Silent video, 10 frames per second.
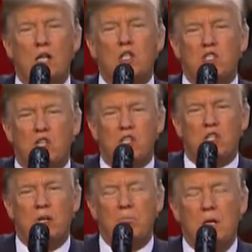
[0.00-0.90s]

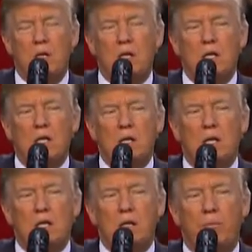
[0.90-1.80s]
system.
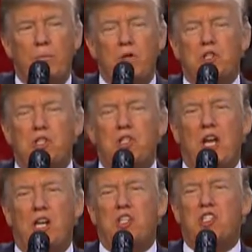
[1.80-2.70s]
This is
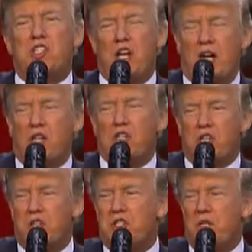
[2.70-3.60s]
a sick
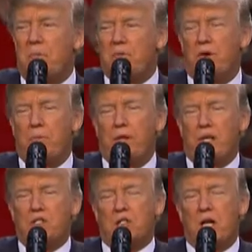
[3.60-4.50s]
system from the
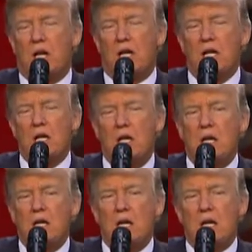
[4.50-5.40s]
inside.
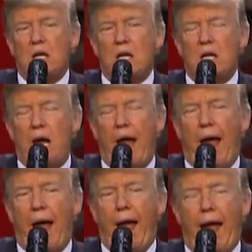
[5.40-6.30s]

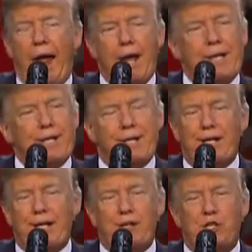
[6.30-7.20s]
And, you
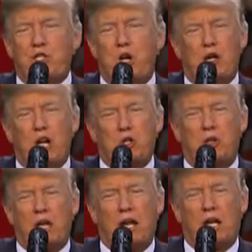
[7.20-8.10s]
know, there's no
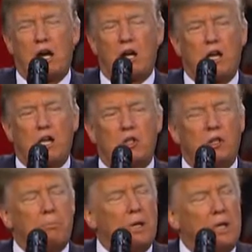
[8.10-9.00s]
country like our
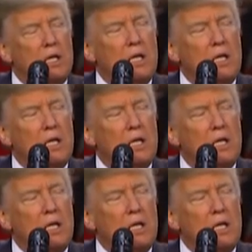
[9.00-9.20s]
country, but